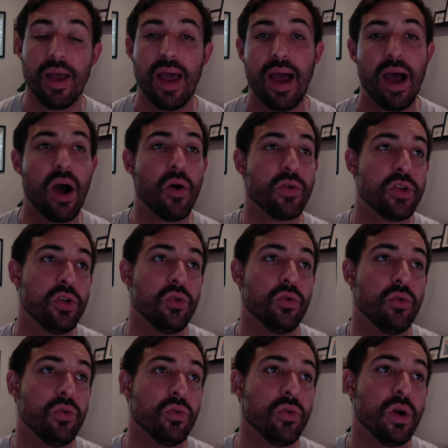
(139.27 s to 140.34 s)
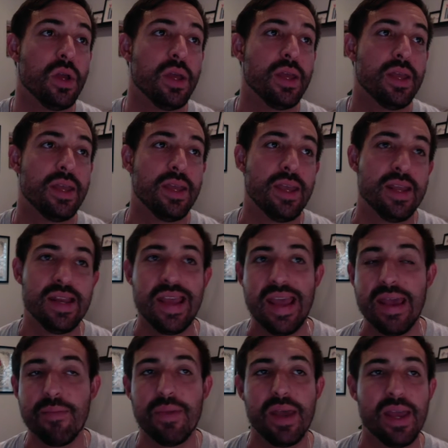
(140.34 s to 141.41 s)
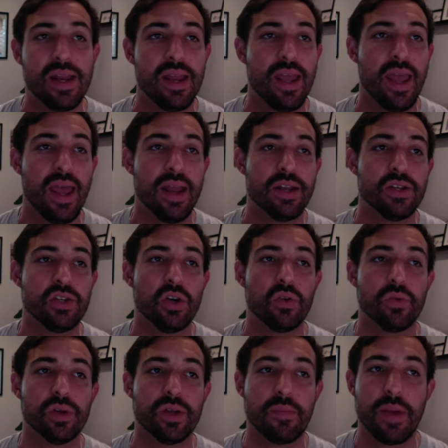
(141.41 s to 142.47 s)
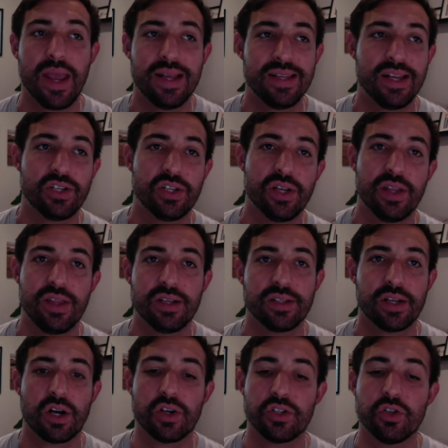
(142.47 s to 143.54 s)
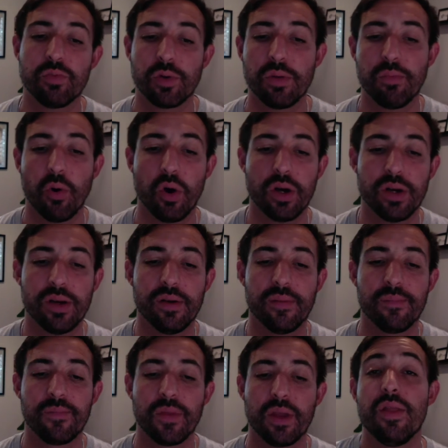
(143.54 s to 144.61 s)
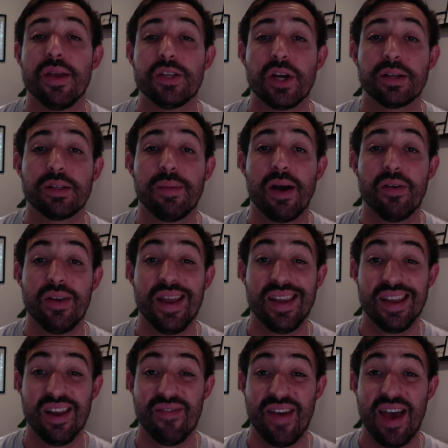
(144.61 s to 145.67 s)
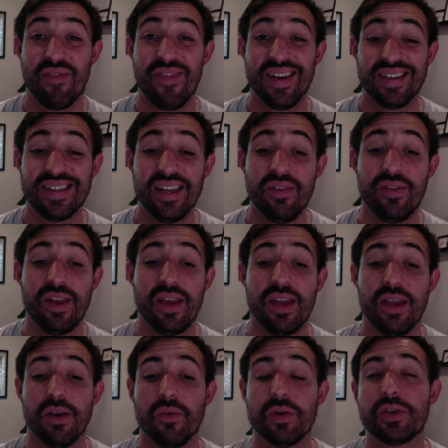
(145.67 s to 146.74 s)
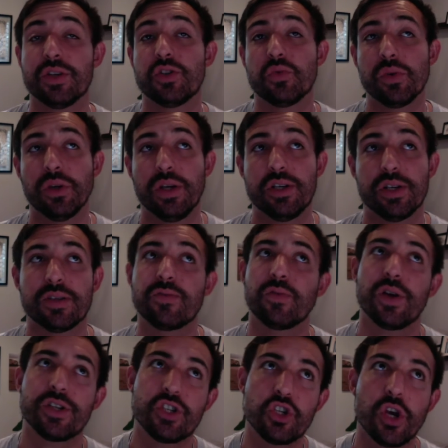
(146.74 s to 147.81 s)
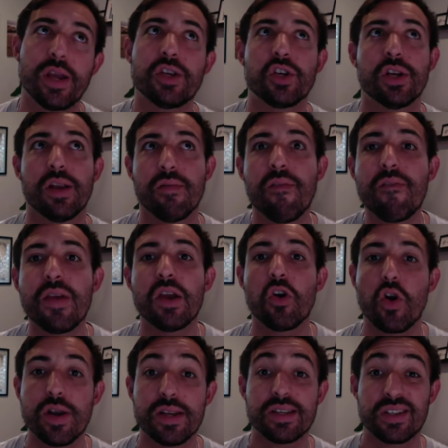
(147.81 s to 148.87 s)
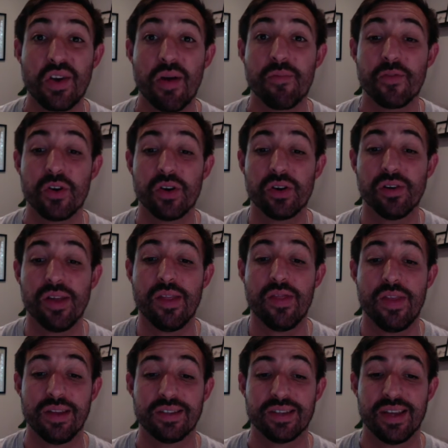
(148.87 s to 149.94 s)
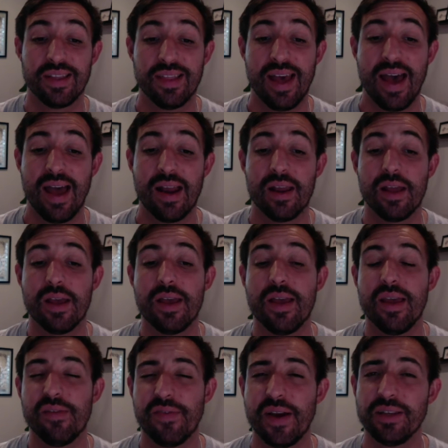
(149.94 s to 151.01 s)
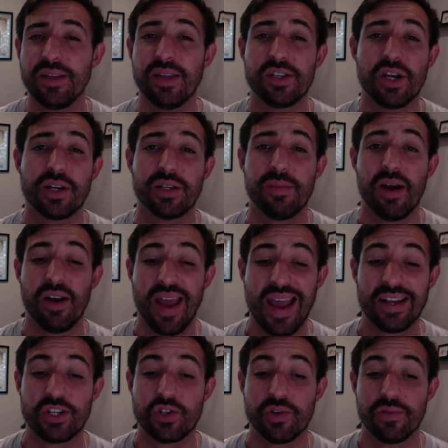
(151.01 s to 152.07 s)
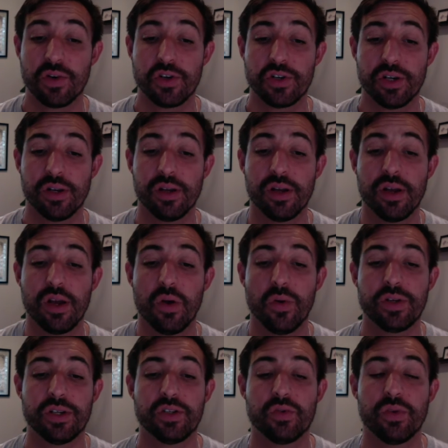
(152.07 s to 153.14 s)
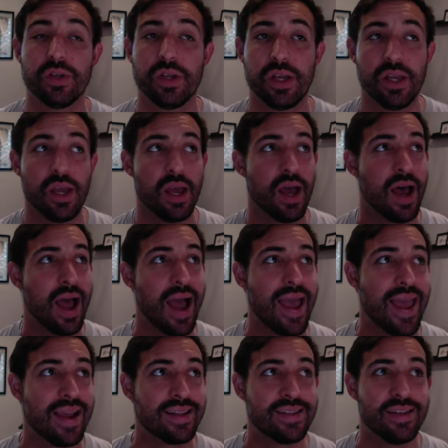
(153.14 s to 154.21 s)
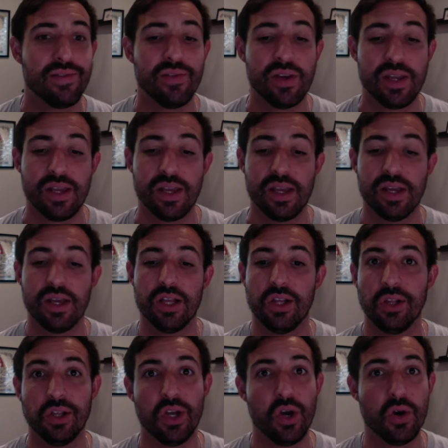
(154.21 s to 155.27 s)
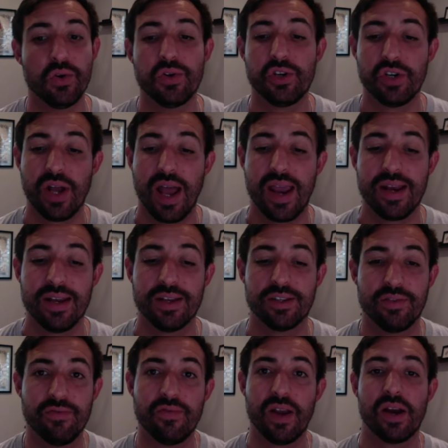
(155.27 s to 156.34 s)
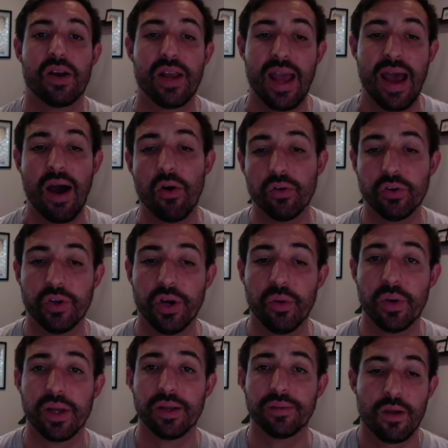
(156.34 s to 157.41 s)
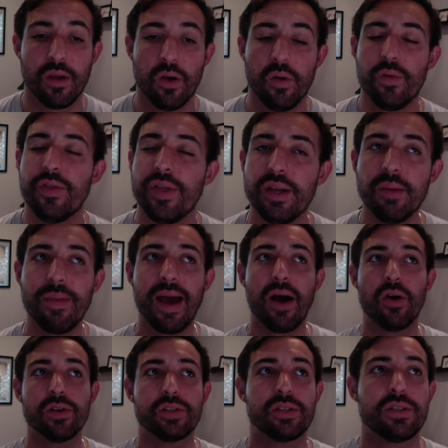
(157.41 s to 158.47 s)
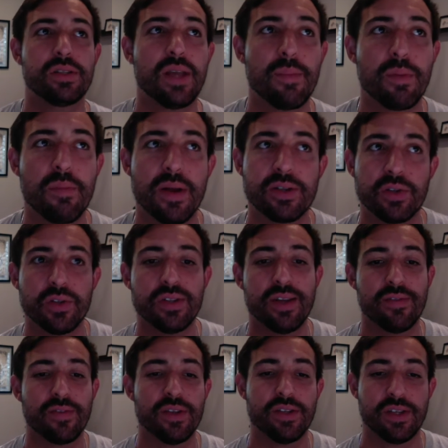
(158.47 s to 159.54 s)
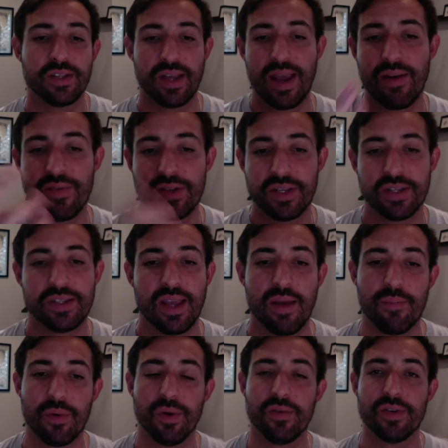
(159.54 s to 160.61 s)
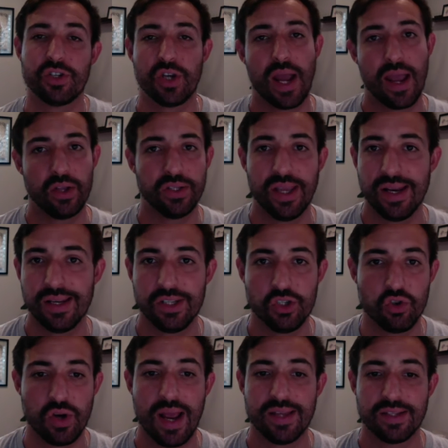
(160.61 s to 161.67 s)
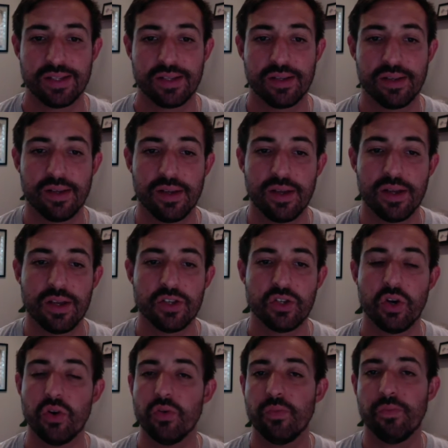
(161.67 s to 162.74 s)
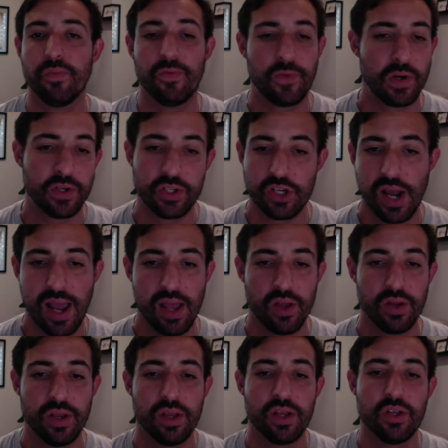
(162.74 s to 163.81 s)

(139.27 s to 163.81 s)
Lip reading: How you inhibit and don't really pay attention to things that aren't super important. They talked about negative affectivity, which is really just frustration and fear and discomfort and things like that. And finally, they talked about extroversion, which is really high activity, low shyness, very outgoing. When we think about temperamental differences, I have this example of a child getting dressed. So, first child,